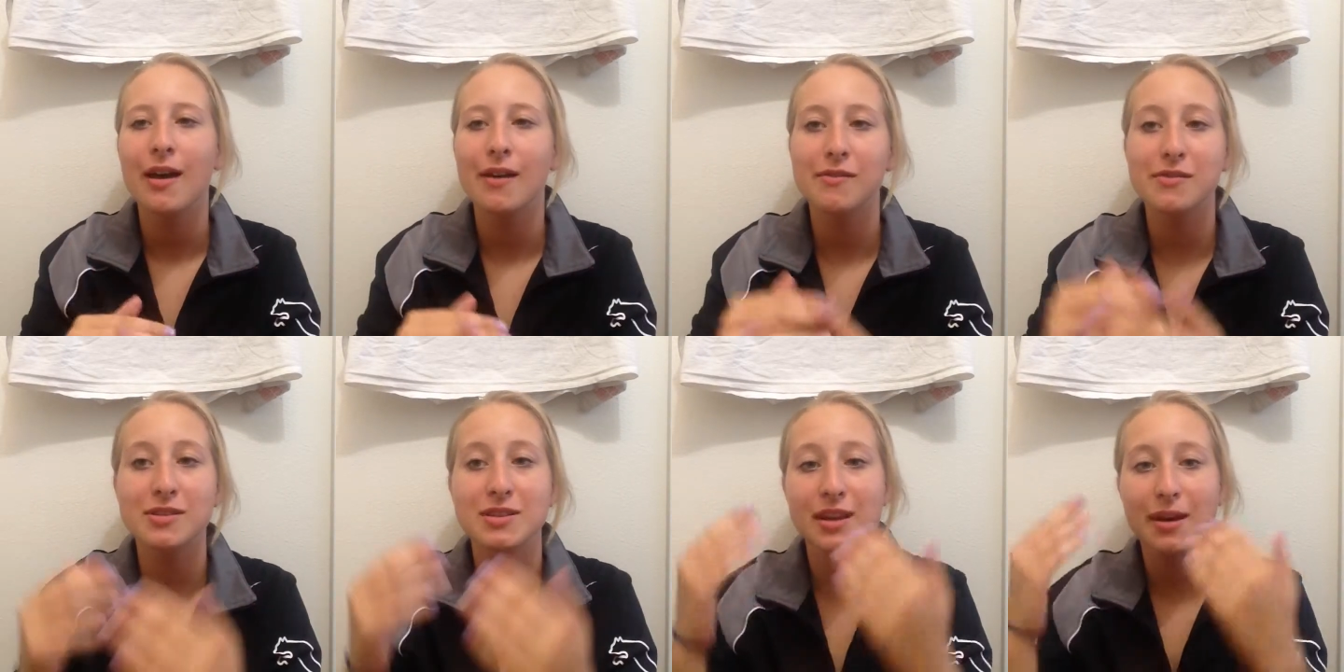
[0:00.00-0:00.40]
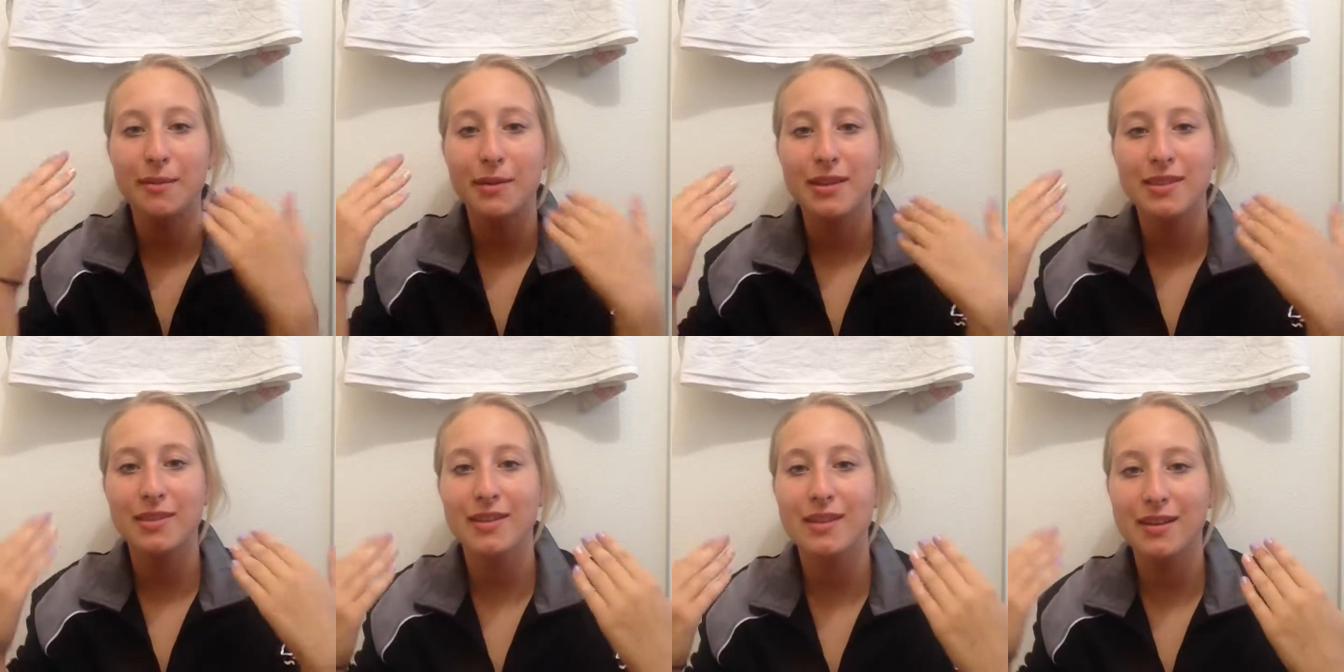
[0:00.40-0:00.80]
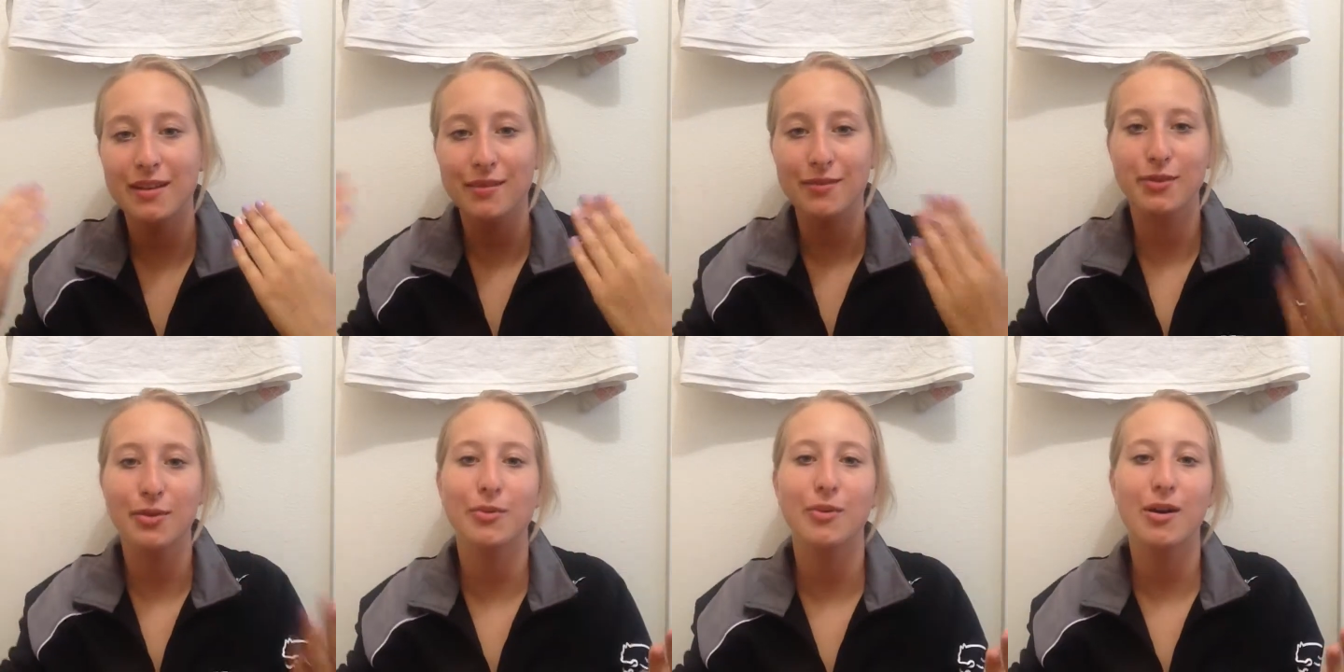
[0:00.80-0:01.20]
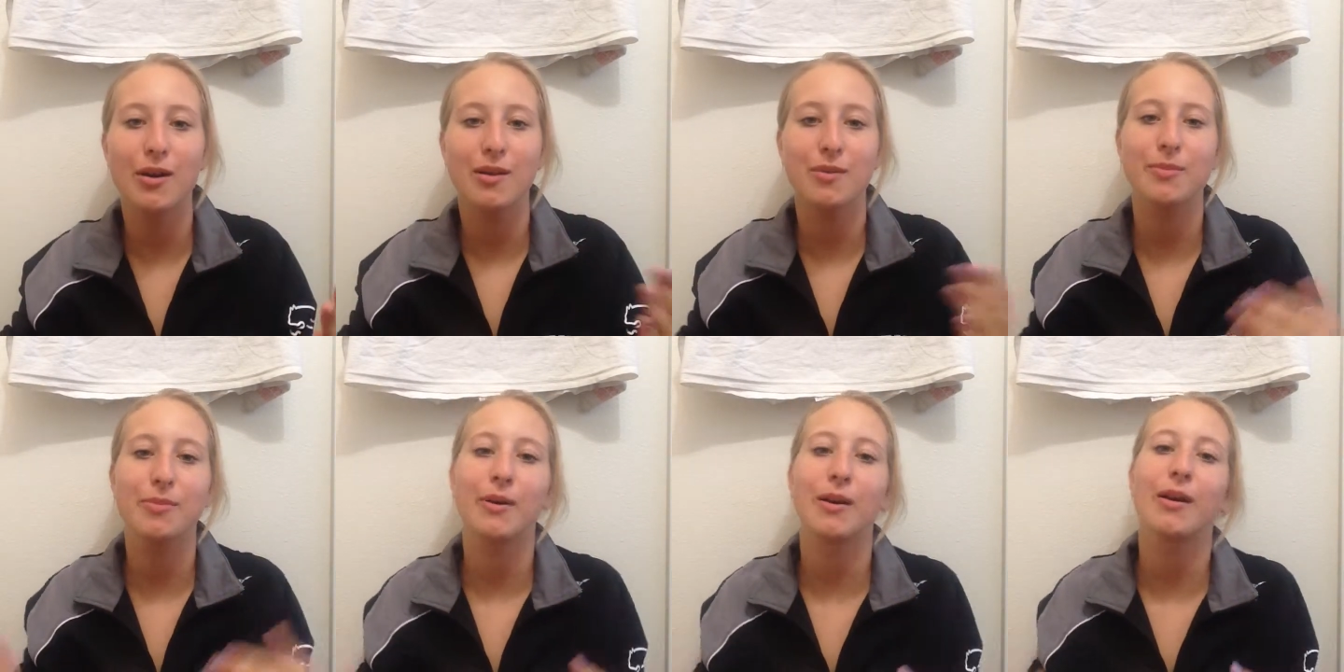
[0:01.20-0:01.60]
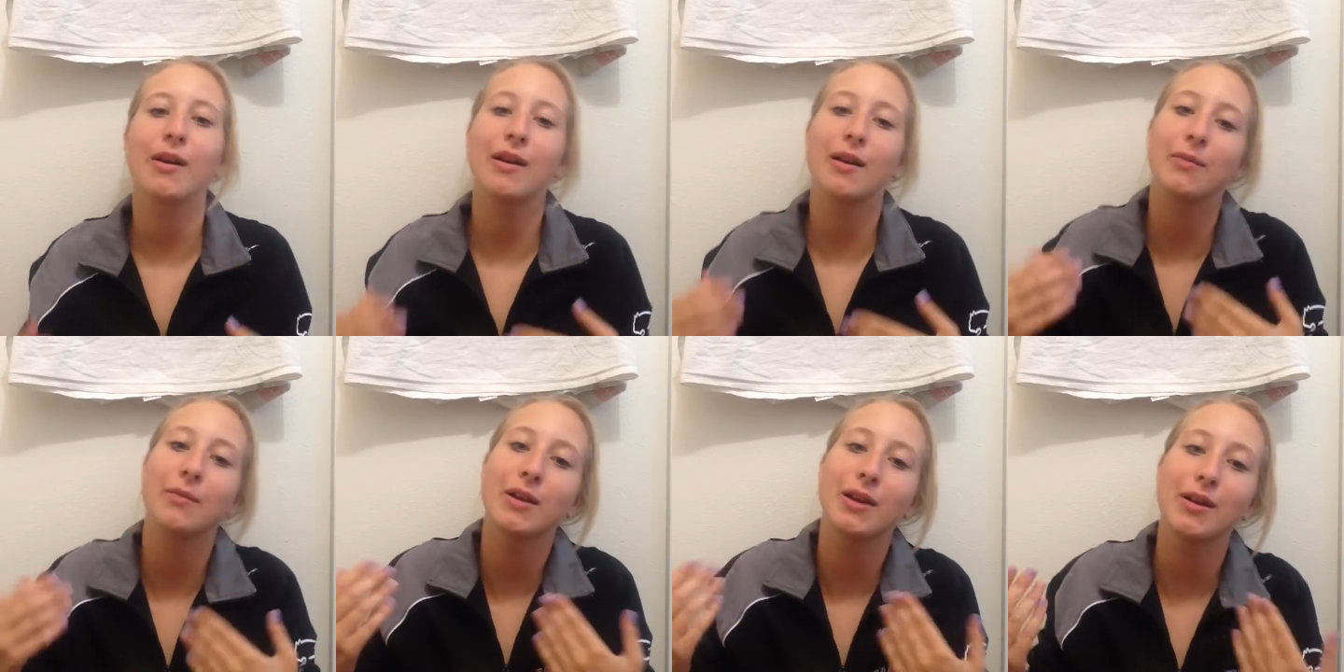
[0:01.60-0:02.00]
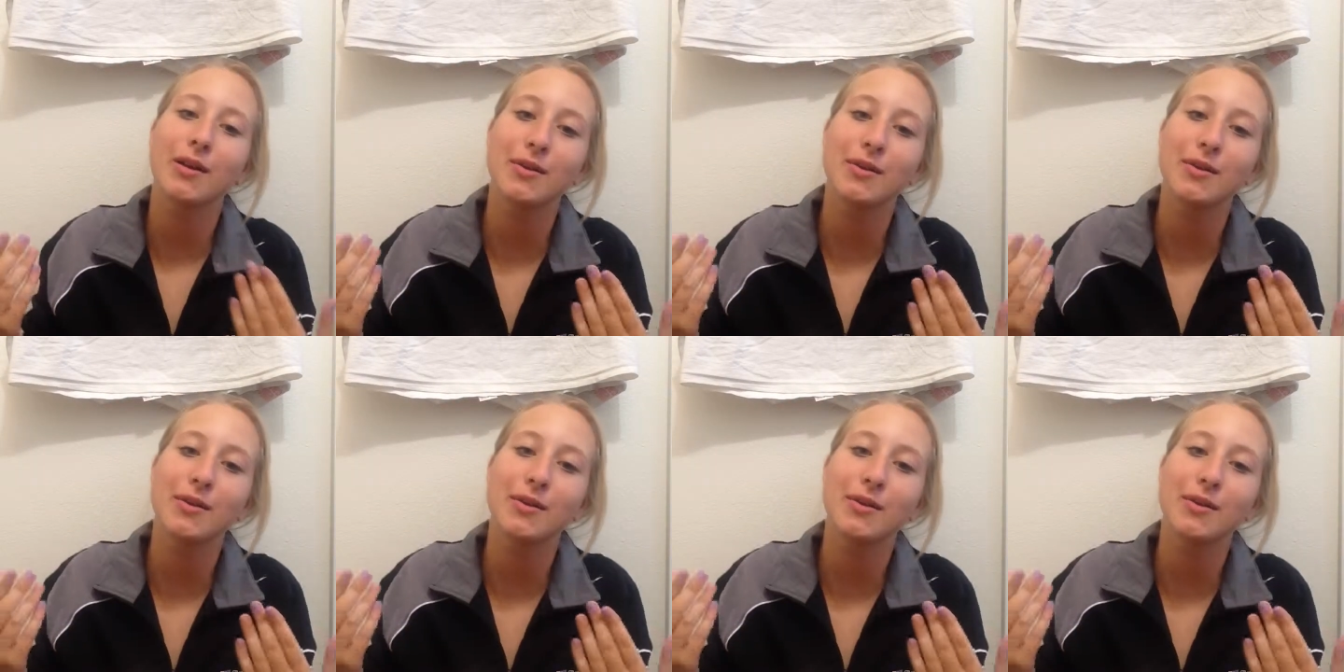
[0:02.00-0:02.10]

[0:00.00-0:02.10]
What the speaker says: Every time I think of the water park, I'm like,